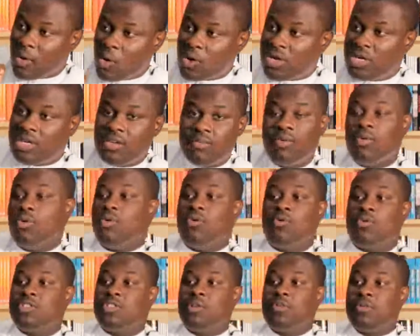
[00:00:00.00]

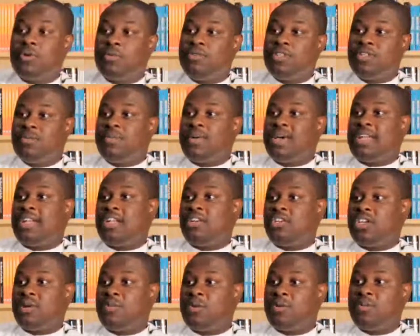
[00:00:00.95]
Okigbo was not published by a
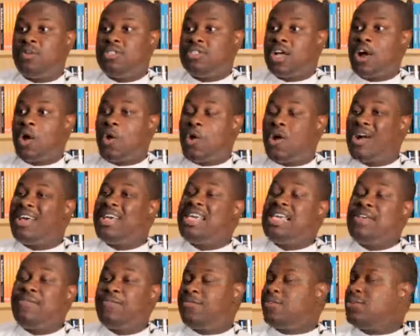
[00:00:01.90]
Nigerian publisher.
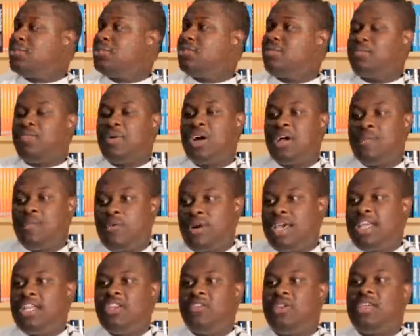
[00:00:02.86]
Even Palm
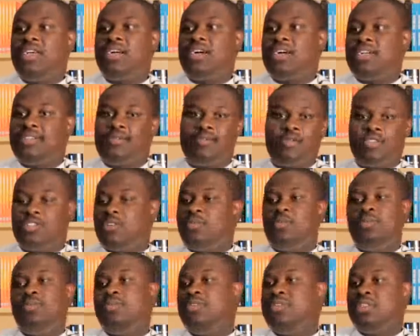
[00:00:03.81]
Wine Drinker was
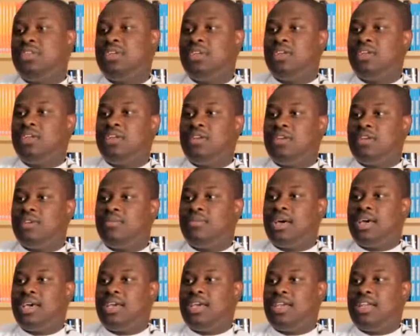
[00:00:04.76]
not published
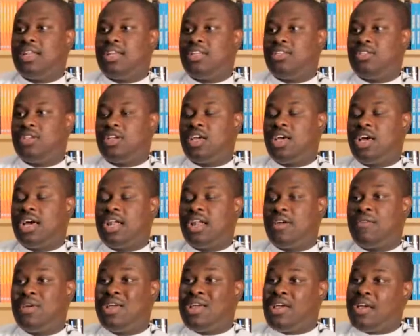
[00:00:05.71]
by a
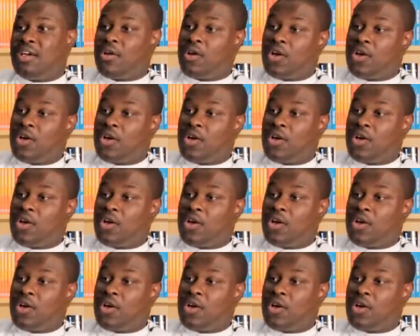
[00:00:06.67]
Nigerian.